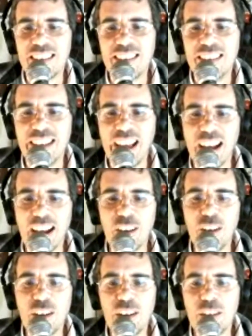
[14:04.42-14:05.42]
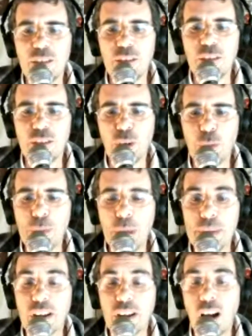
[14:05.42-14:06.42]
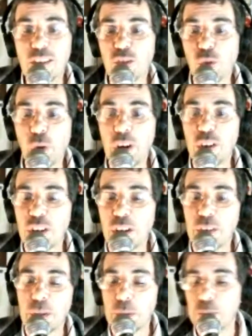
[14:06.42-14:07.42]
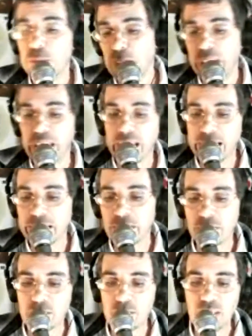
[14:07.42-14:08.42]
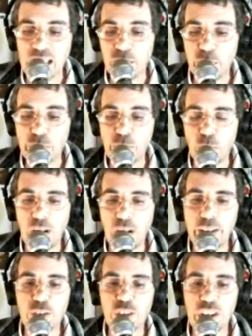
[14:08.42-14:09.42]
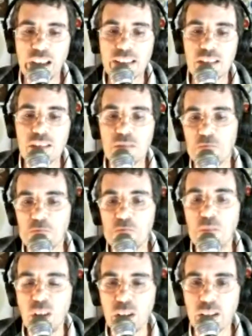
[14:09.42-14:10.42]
yeah, there may be a concentration of them, and therefore a higher chance. Okay.